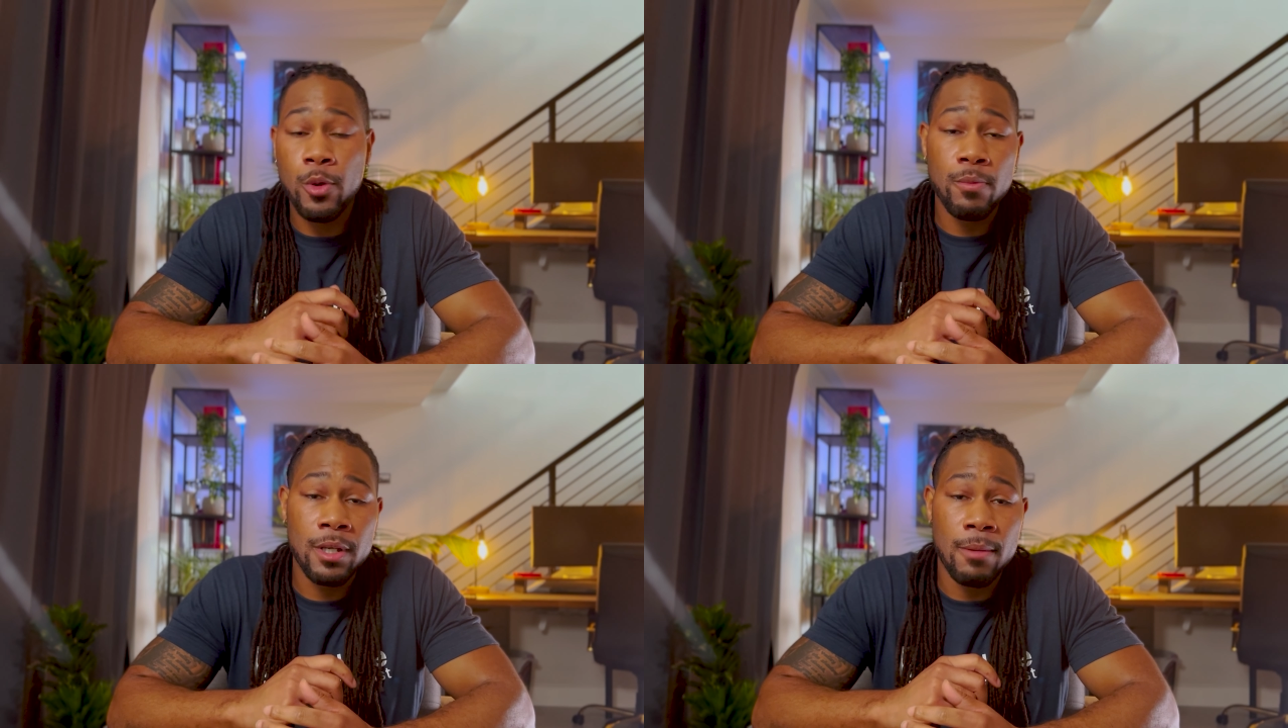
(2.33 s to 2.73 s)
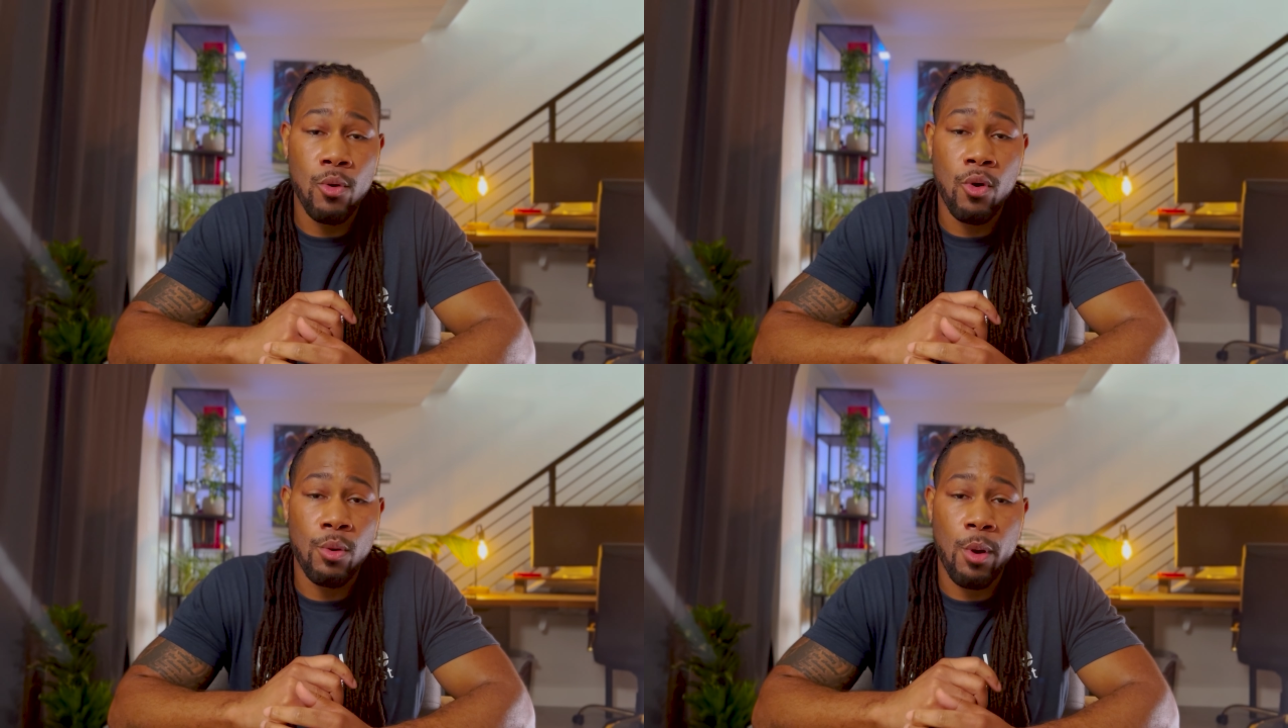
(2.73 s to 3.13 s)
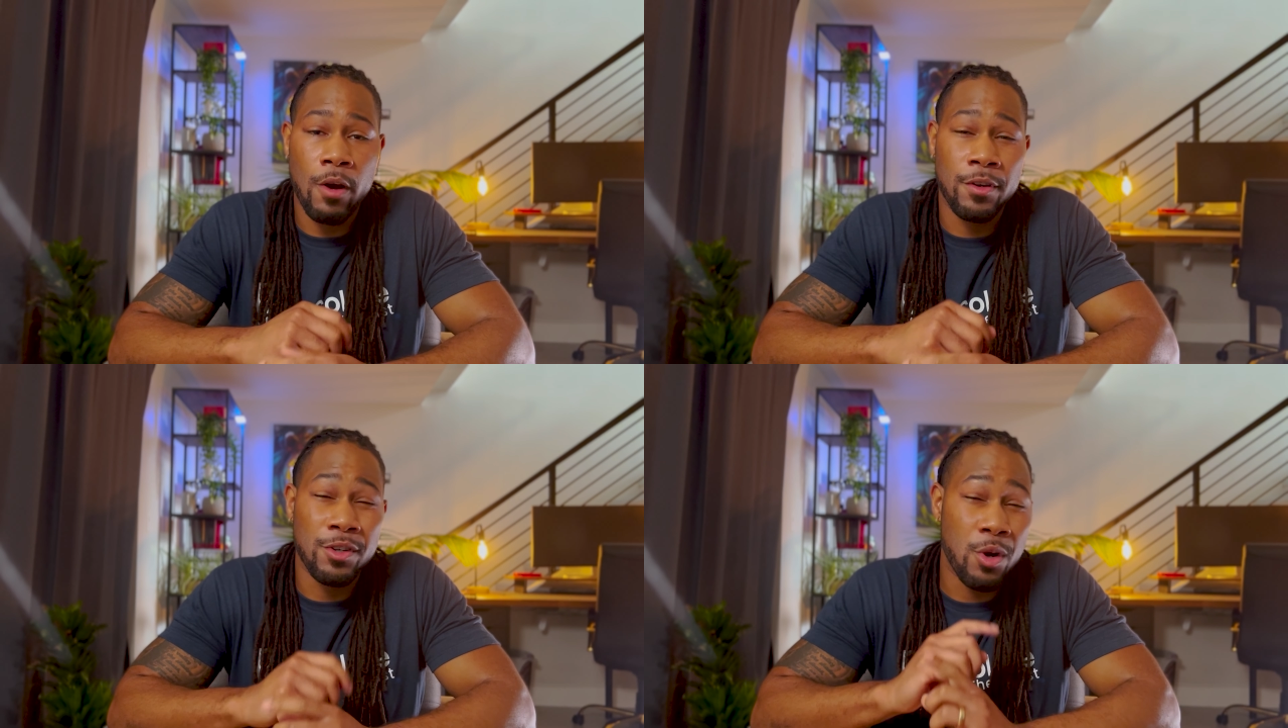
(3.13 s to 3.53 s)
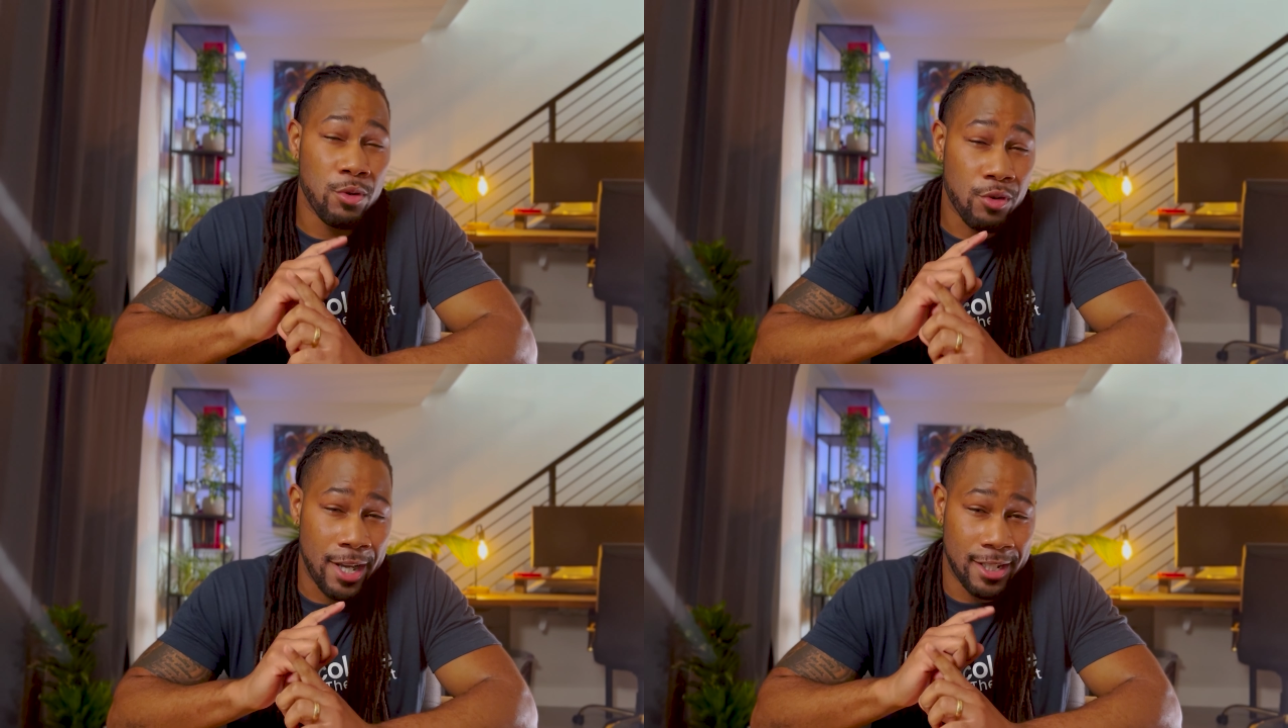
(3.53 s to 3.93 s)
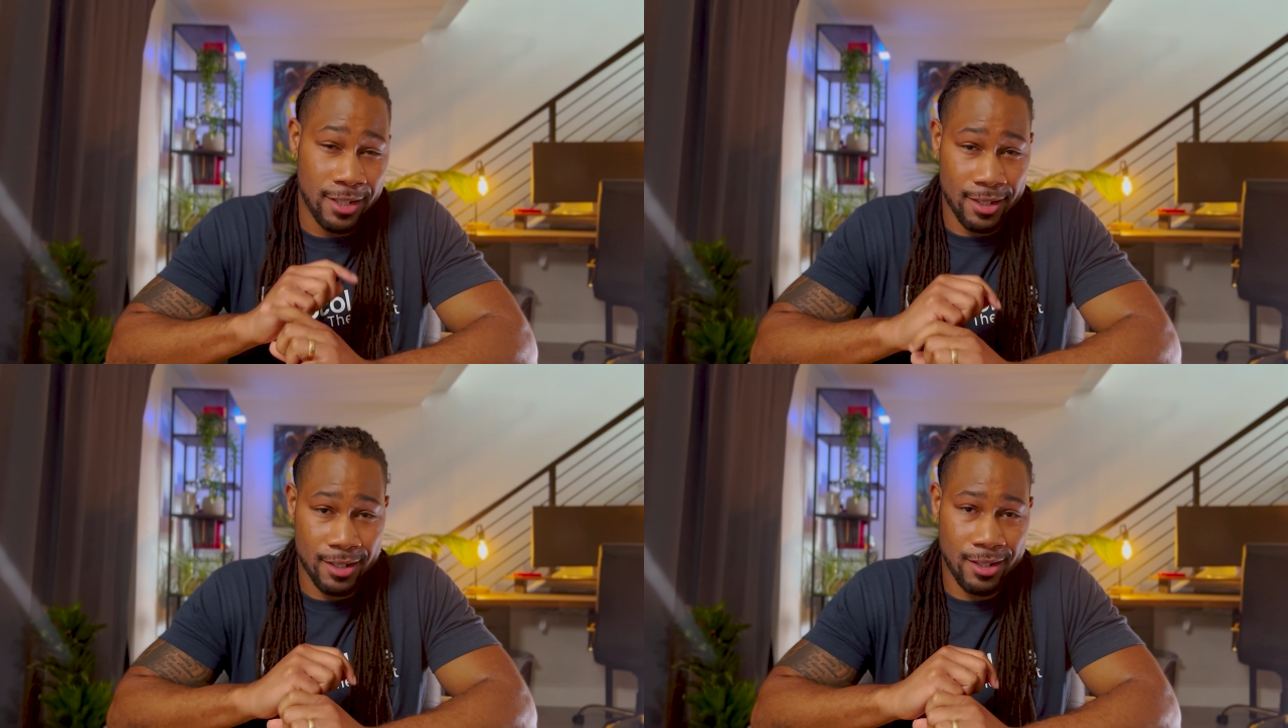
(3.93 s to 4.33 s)
you become more aware of your own
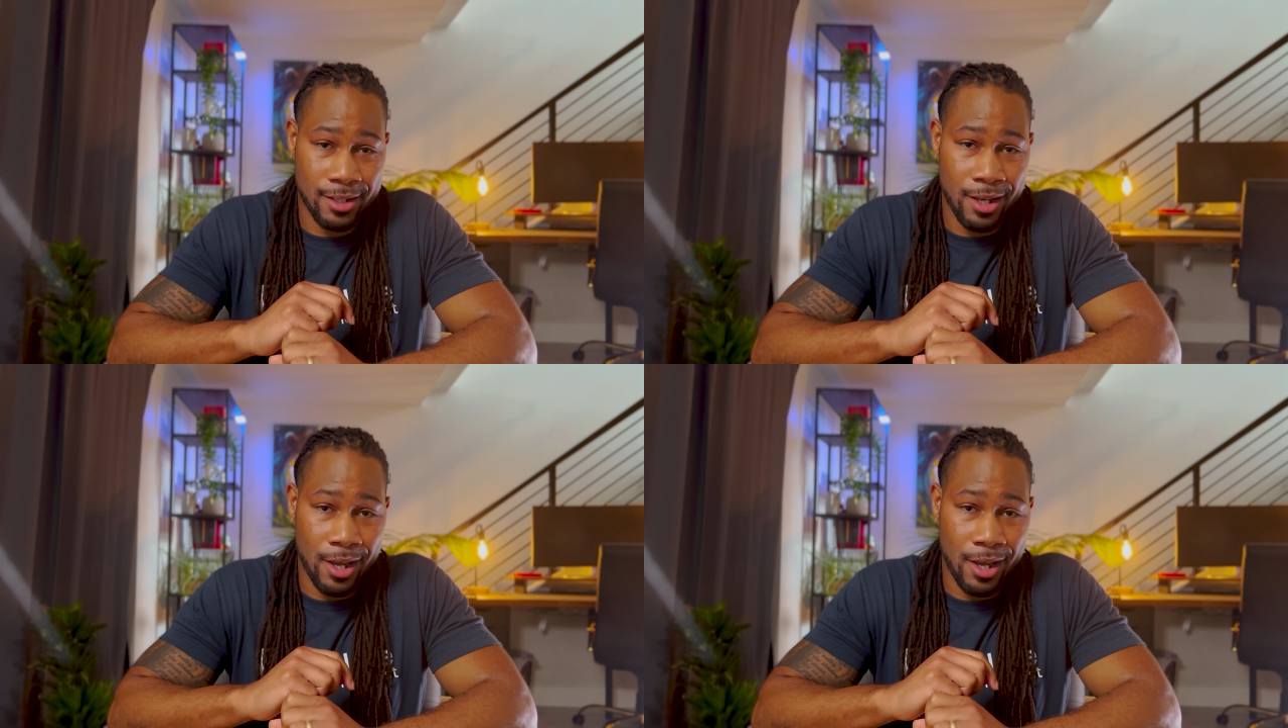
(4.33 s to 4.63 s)
craziness.